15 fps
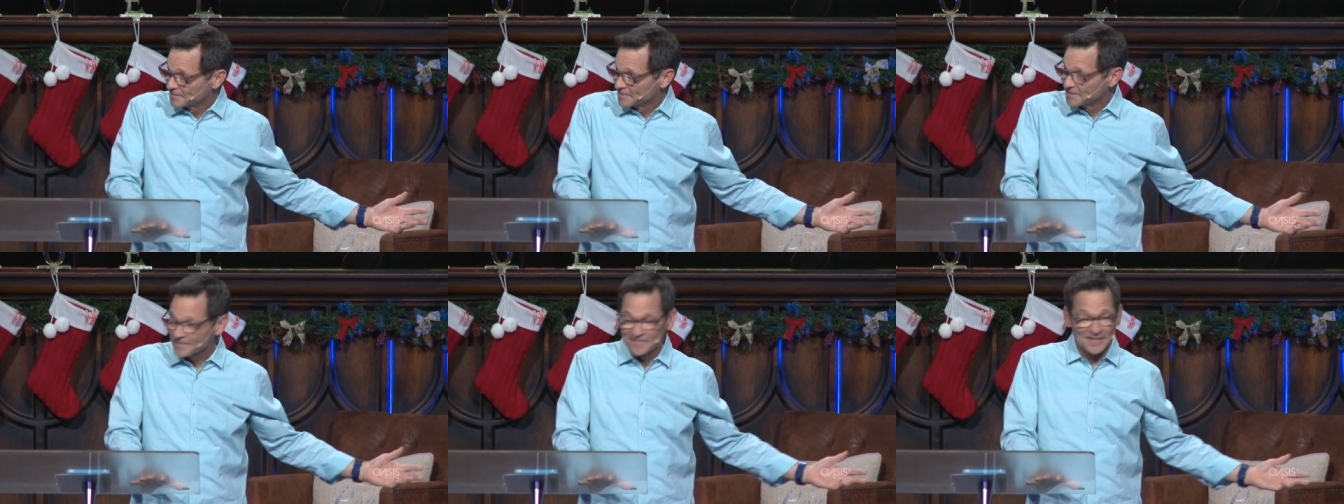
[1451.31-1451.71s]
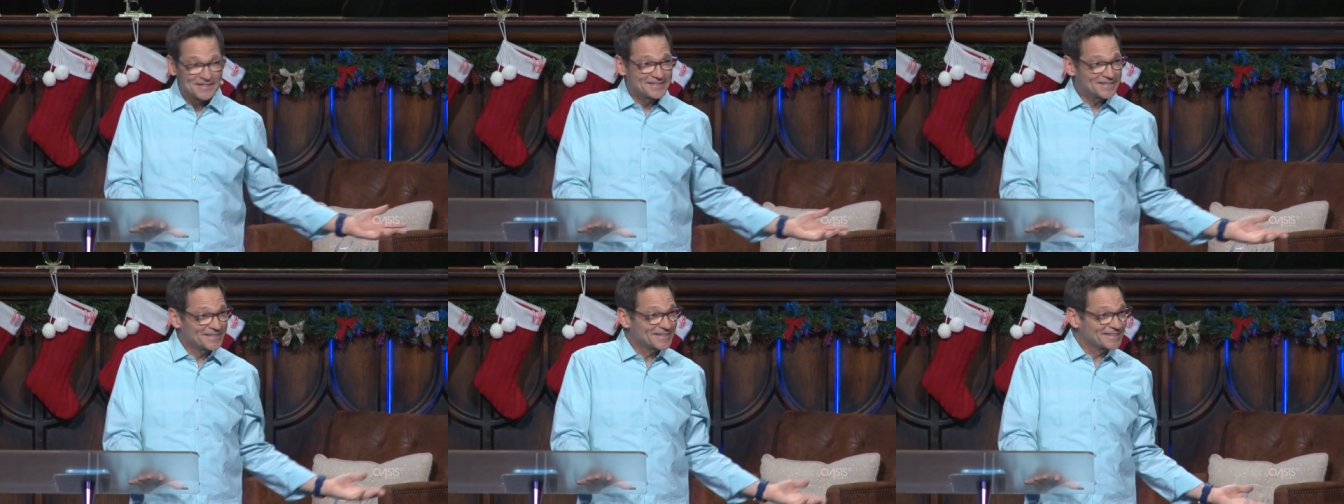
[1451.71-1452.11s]
if they
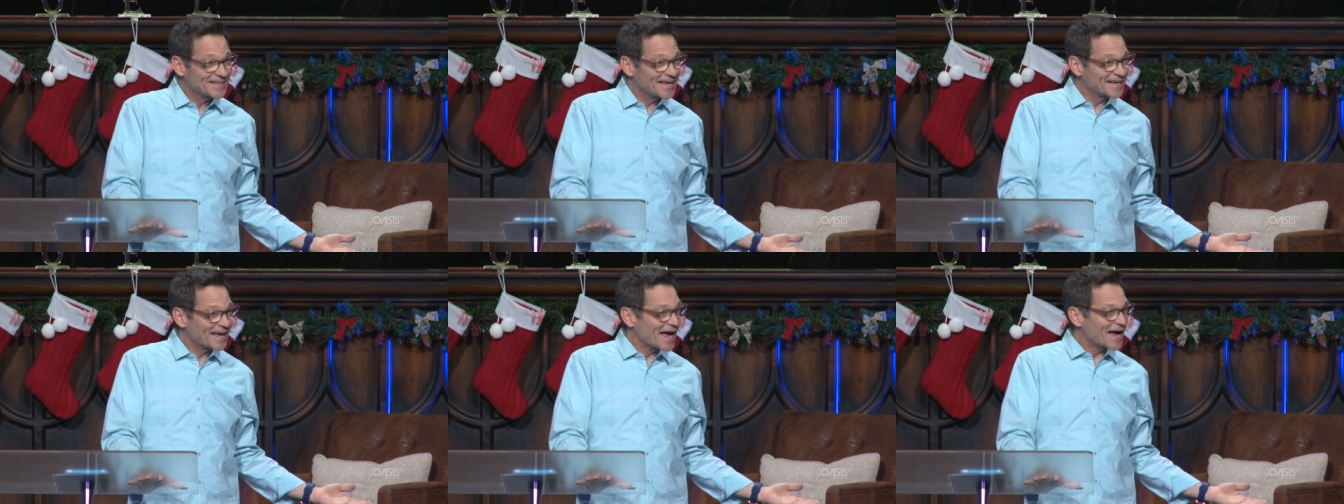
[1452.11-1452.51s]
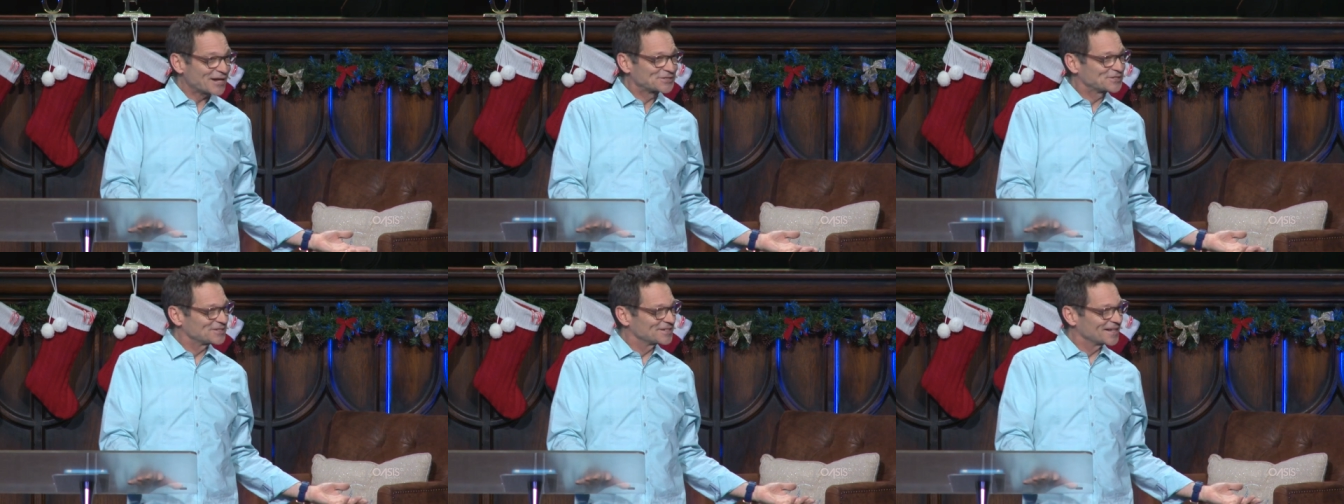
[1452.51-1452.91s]
didn't take
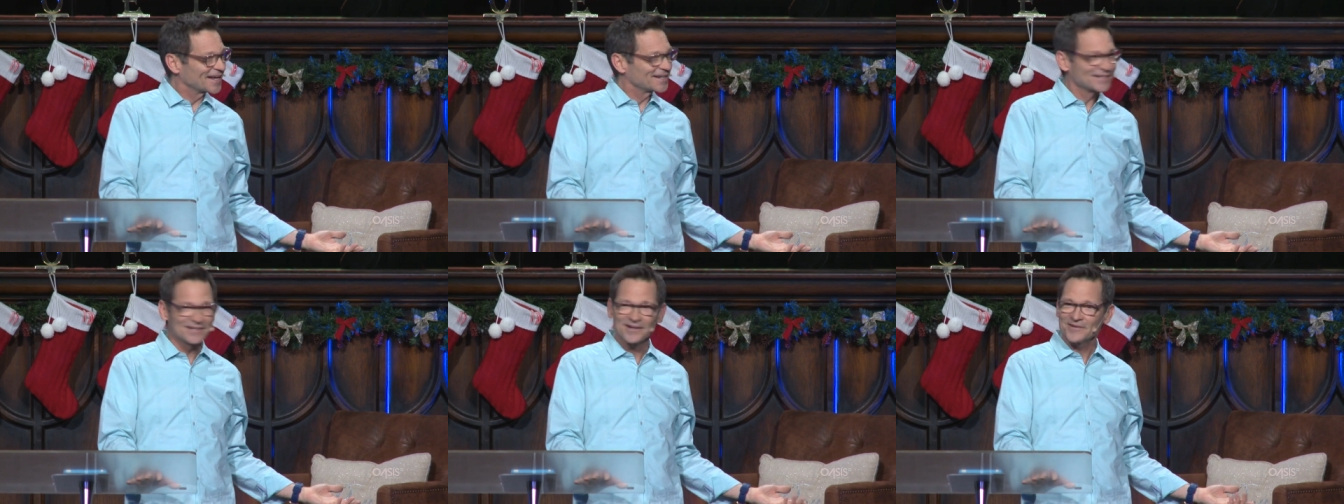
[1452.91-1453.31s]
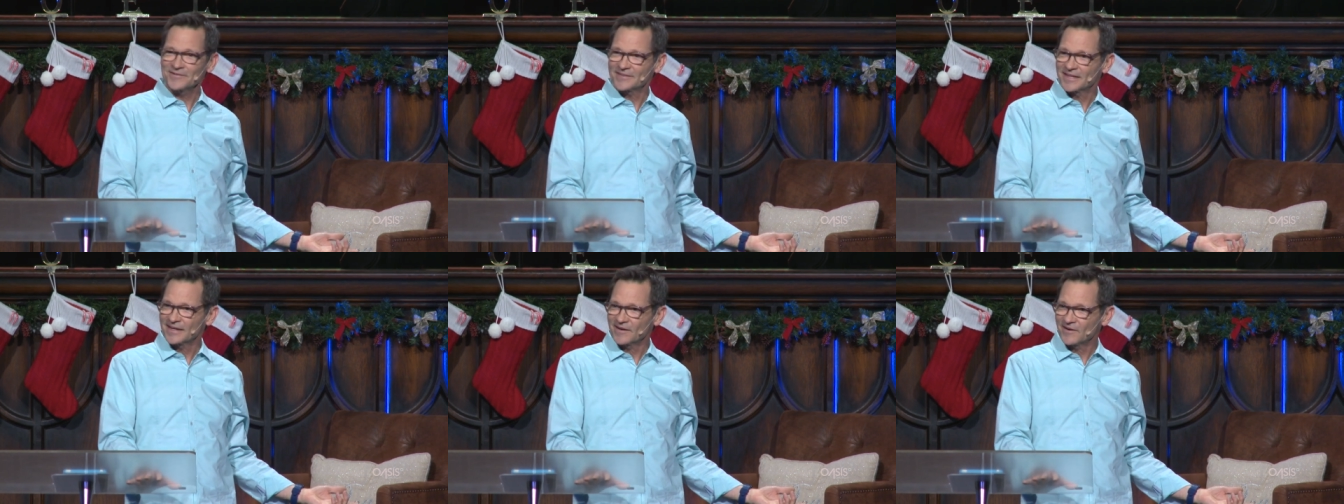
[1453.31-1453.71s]
action and go
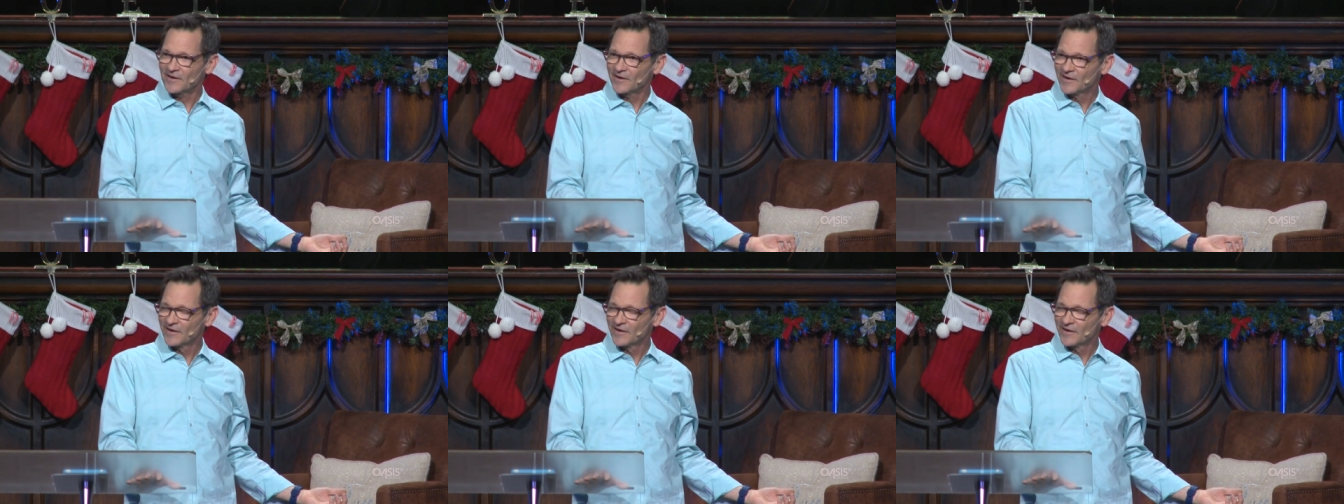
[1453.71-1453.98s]
there.